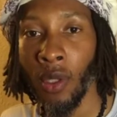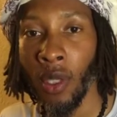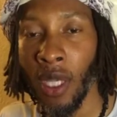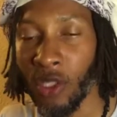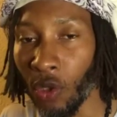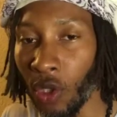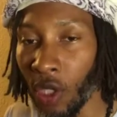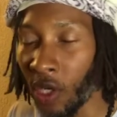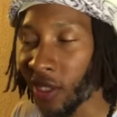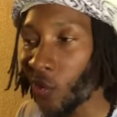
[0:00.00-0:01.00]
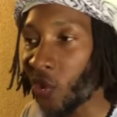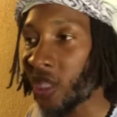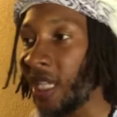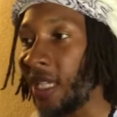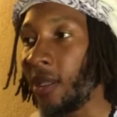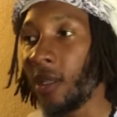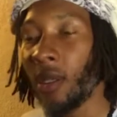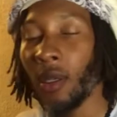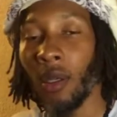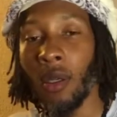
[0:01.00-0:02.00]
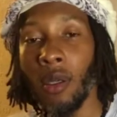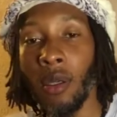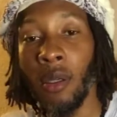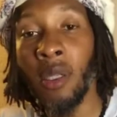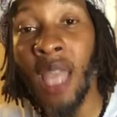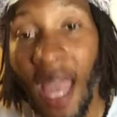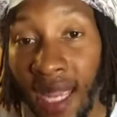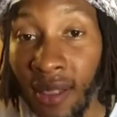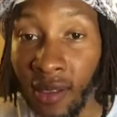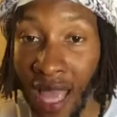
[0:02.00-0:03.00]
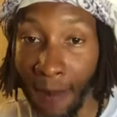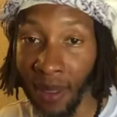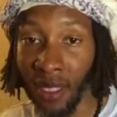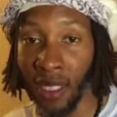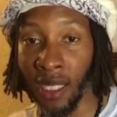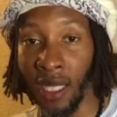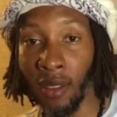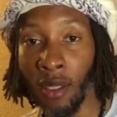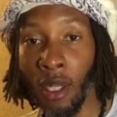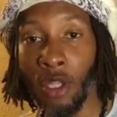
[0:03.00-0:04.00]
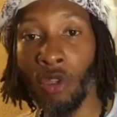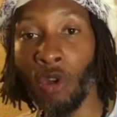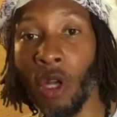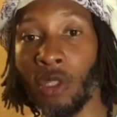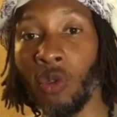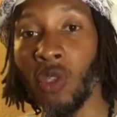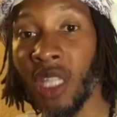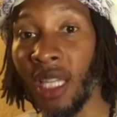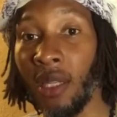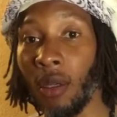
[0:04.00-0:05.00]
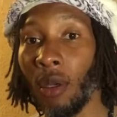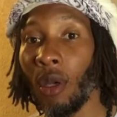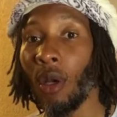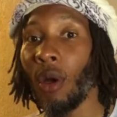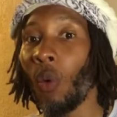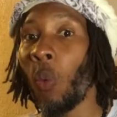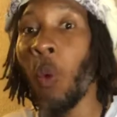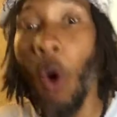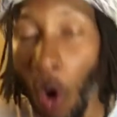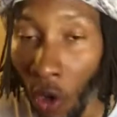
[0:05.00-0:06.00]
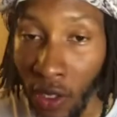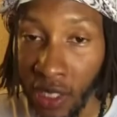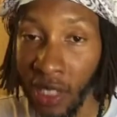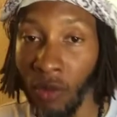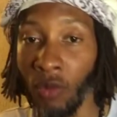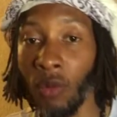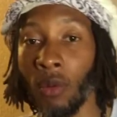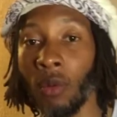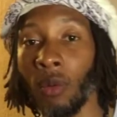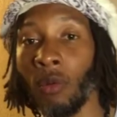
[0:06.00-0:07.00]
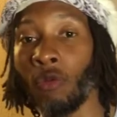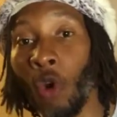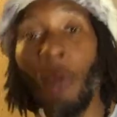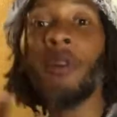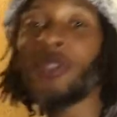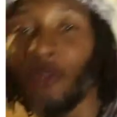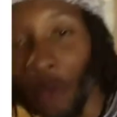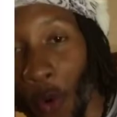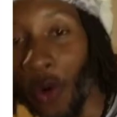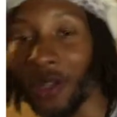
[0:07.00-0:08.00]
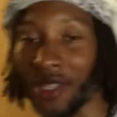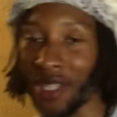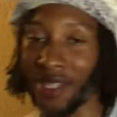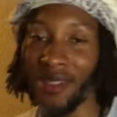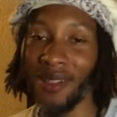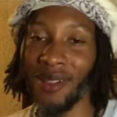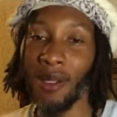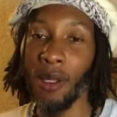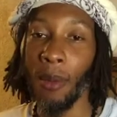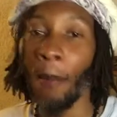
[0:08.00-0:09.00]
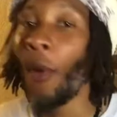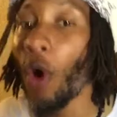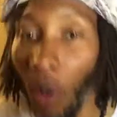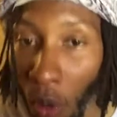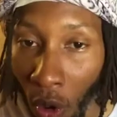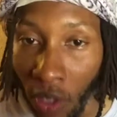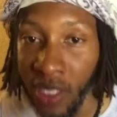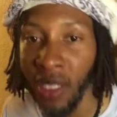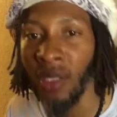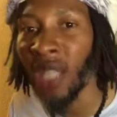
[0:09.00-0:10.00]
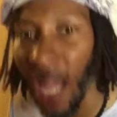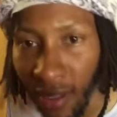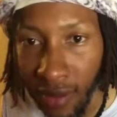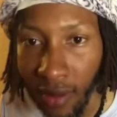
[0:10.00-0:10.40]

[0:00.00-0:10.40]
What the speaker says: And so you're going to see gangs happening again. You're going to see wars and rumors of wars and more wars and death.